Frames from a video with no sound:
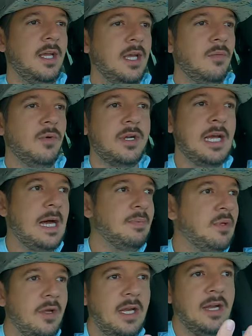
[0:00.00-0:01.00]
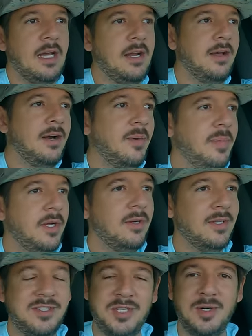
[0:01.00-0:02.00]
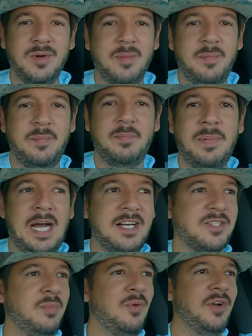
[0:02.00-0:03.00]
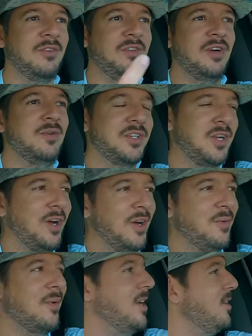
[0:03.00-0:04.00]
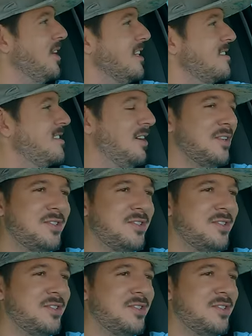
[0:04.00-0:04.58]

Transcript: and we're captivated out on our boat until we're past the point of no return where we don't get cell